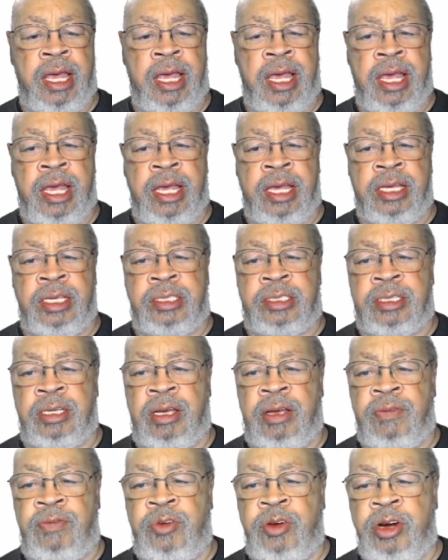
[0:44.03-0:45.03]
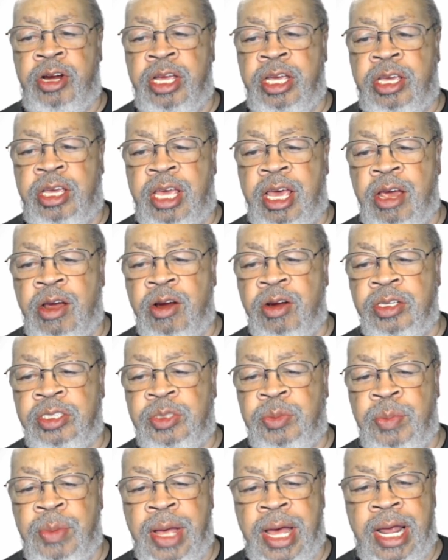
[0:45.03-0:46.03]
is a very
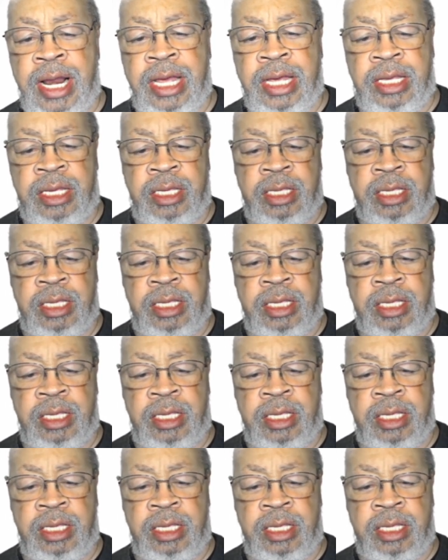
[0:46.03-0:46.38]
charismatic,